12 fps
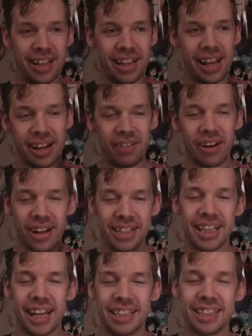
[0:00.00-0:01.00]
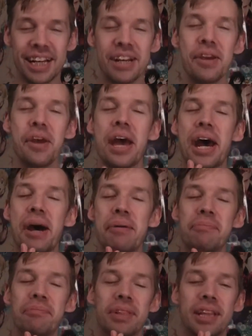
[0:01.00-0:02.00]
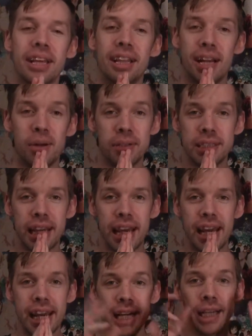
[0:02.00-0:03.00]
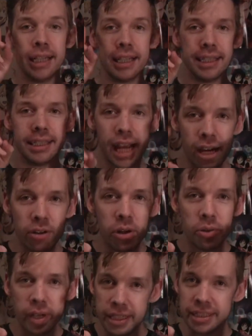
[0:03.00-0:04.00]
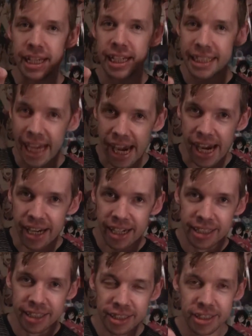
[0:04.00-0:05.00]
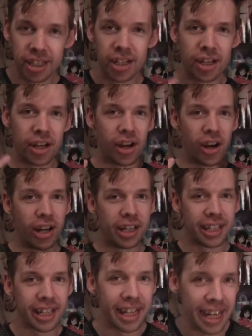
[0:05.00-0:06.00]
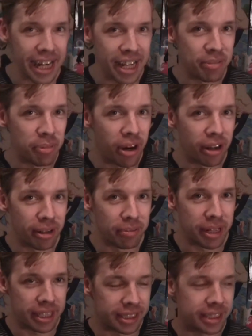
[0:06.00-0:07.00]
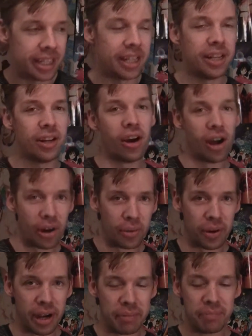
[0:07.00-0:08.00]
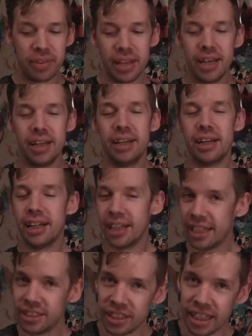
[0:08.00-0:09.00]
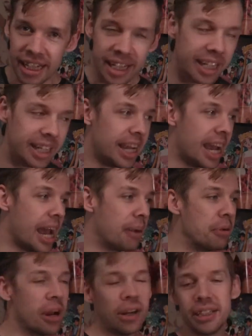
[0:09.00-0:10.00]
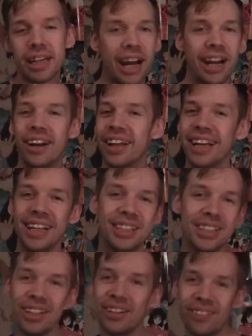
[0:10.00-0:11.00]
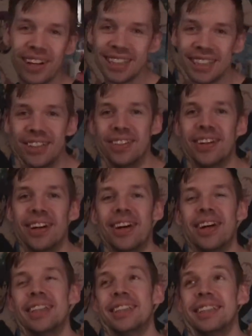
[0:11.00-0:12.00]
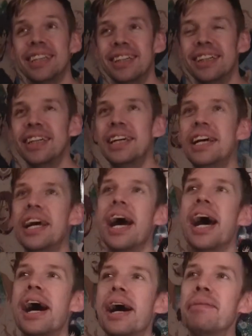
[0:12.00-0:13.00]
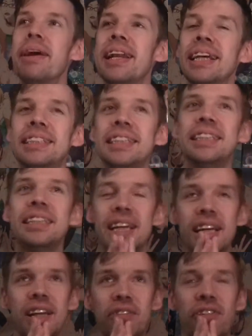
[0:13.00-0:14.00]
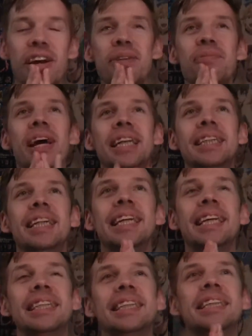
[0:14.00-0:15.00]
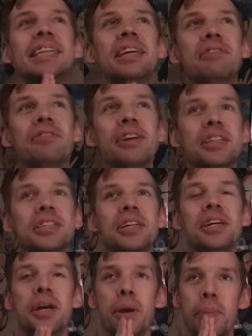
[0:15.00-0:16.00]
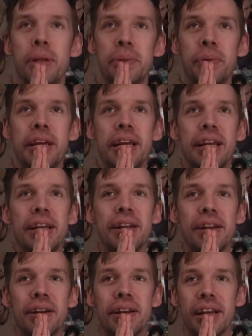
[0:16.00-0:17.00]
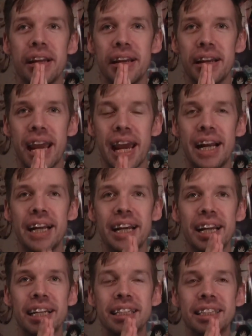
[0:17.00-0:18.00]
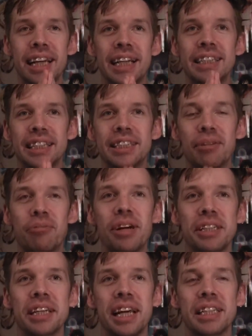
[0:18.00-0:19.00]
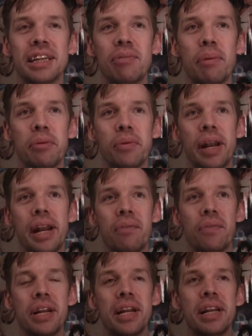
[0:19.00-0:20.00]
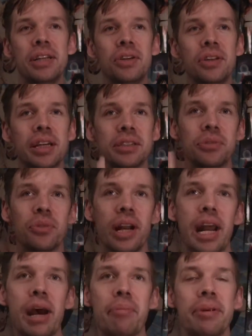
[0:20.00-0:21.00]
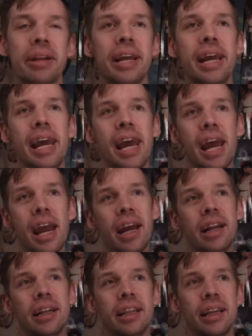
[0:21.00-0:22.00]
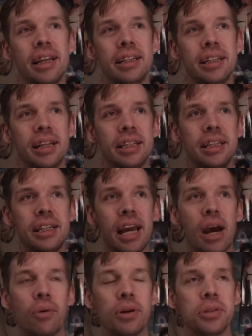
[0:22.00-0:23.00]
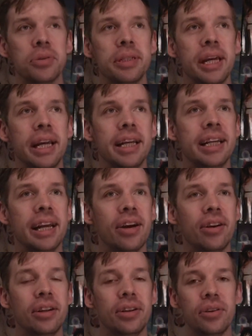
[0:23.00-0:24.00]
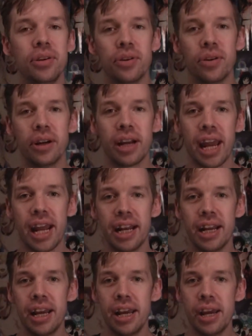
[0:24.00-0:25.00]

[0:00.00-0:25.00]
anyway, I'll get to that in a second. There was a terrorist attack on Canadian Parliament in Ottawa, allegedly. I'm not entirely sure what's going on still. And this is, fundamentally, this is the difference between Canada and the States in some ways, I guess. I remember when 2001 happened and the towers were taken down in New York, and